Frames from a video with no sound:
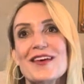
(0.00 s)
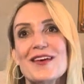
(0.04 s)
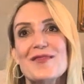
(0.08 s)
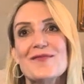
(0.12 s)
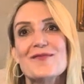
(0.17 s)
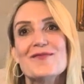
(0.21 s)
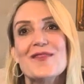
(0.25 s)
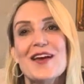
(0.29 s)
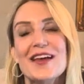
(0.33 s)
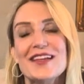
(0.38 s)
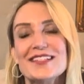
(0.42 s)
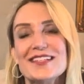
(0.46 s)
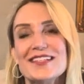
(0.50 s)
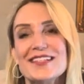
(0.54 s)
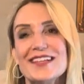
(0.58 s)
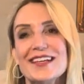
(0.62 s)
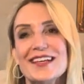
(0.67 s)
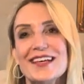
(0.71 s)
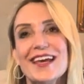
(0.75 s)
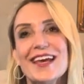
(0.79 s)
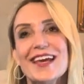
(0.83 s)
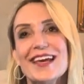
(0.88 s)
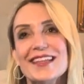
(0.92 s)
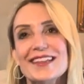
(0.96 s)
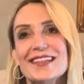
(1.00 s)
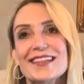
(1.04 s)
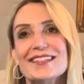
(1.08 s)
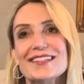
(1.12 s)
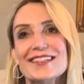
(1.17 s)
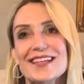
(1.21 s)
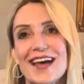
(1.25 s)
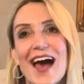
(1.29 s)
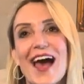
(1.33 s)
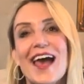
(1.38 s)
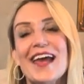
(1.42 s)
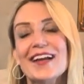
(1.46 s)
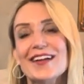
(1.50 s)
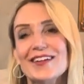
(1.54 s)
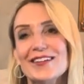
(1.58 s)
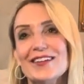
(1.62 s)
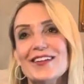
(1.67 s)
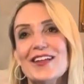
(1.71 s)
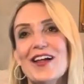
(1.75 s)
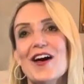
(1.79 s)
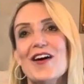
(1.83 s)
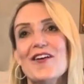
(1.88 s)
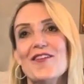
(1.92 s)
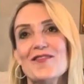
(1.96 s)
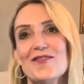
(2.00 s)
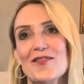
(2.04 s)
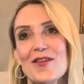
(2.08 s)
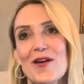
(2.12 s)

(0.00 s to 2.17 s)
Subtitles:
mentioning in the title of